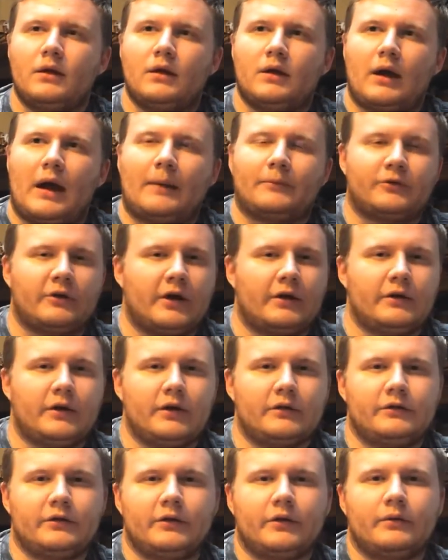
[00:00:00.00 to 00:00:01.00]
I'm trying
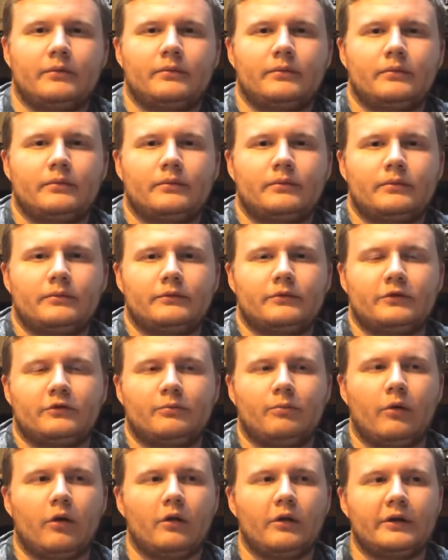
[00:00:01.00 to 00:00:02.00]
not to
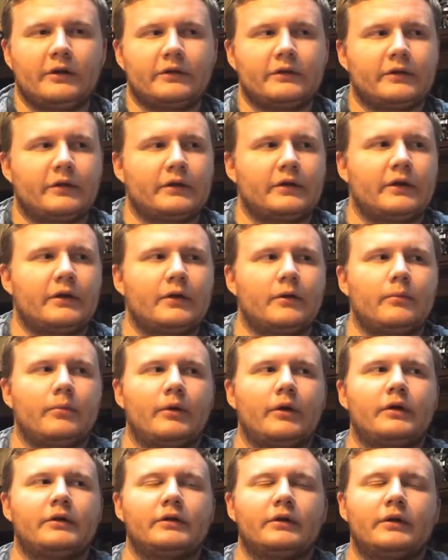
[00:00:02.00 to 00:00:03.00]
spoil anything here,
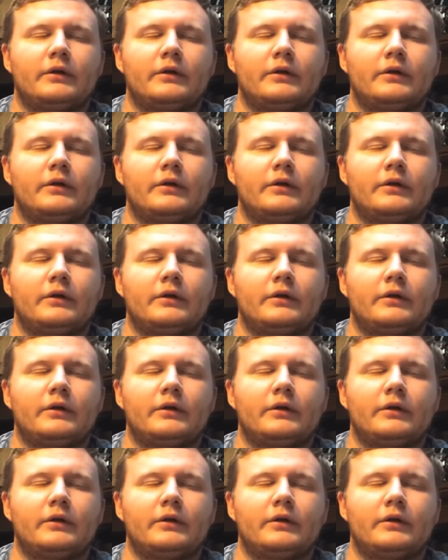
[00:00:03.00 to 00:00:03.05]
but